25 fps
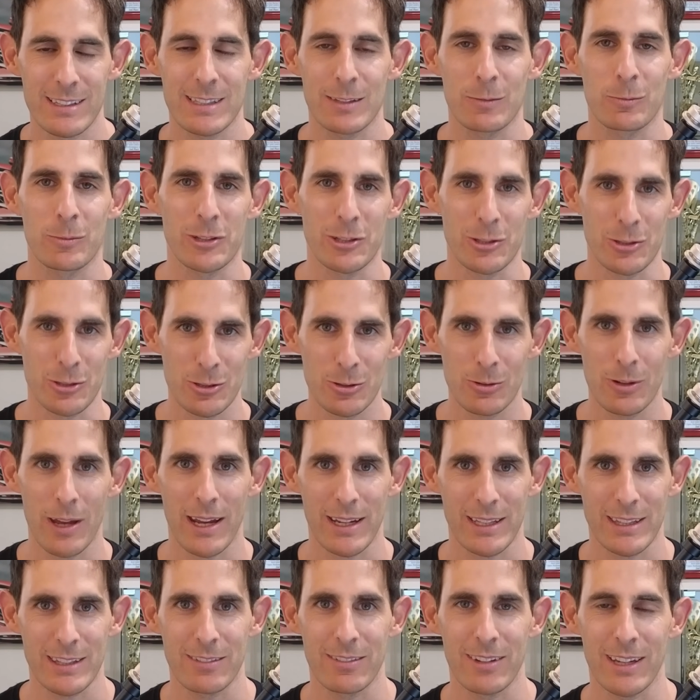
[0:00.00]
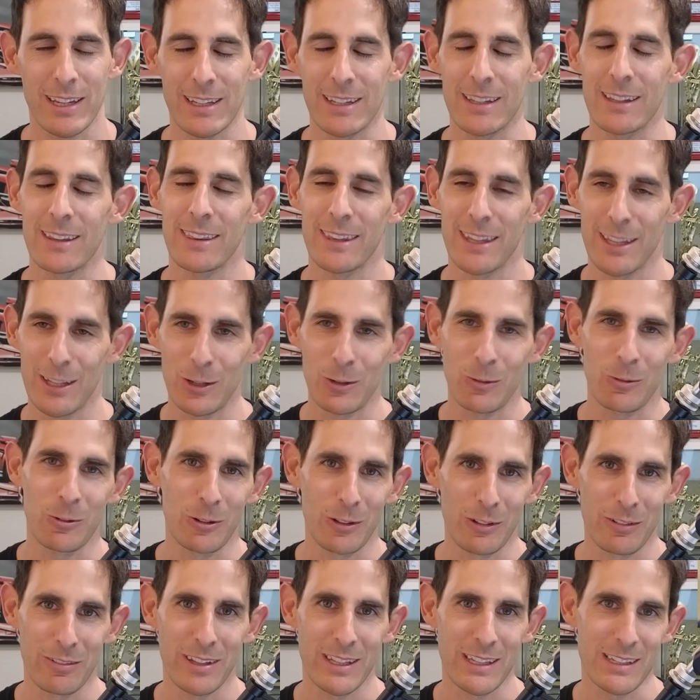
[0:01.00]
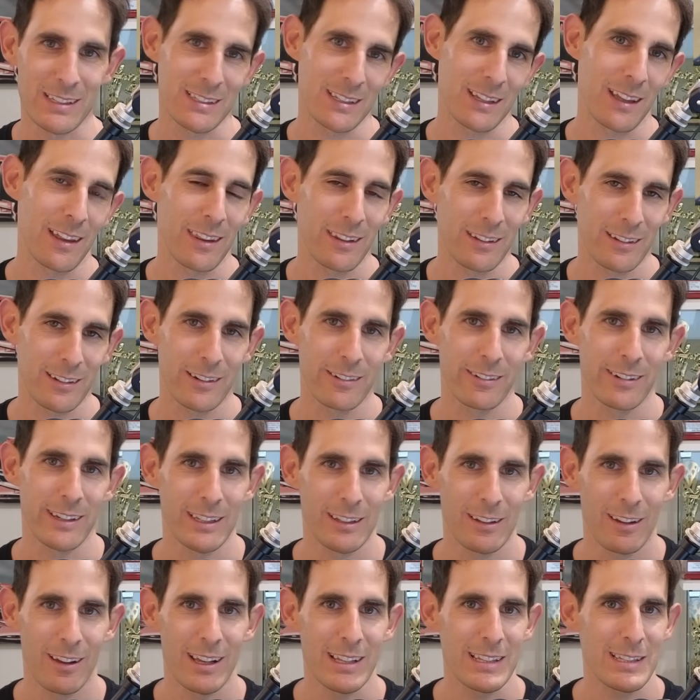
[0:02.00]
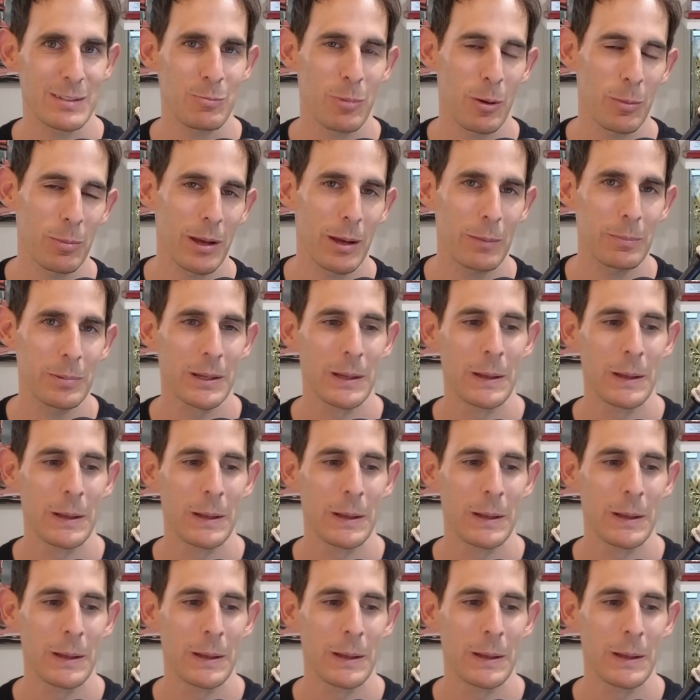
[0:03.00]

and when you do activate it, then all of these other green lights pop up.